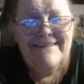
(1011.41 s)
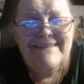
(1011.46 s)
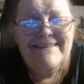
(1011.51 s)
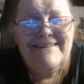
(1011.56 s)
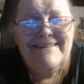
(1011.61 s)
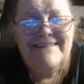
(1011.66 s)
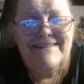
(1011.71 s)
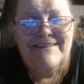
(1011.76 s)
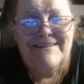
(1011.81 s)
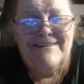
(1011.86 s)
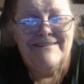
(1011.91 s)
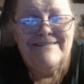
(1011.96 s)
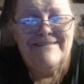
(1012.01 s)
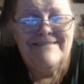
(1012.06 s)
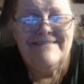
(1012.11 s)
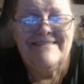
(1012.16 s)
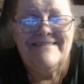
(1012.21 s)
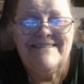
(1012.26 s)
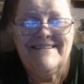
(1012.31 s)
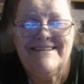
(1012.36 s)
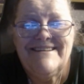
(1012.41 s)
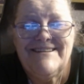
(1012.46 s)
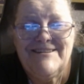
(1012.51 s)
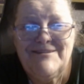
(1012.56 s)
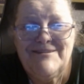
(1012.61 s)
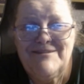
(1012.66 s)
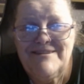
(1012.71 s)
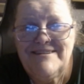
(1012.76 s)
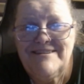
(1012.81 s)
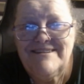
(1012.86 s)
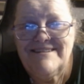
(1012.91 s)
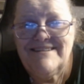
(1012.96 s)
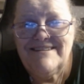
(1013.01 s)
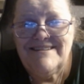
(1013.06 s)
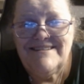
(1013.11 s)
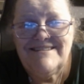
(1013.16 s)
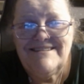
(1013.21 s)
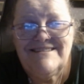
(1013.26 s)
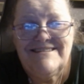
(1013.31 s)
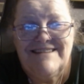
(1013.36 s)
you know,
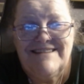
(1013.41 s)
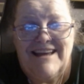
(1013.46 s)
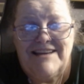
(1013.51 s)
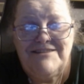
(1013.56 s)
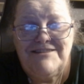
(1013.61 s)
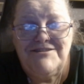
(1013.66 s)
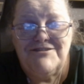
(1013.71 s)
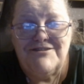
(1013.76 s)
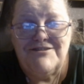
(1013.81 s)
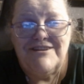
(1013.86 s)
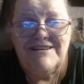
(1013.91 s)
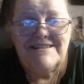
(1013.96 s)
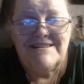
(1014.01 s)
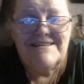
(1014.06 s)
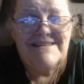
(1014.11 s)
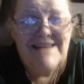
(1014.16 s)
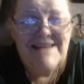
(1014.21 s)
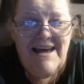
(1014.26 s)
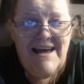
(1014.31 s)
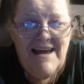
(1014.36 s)
it's dangerous.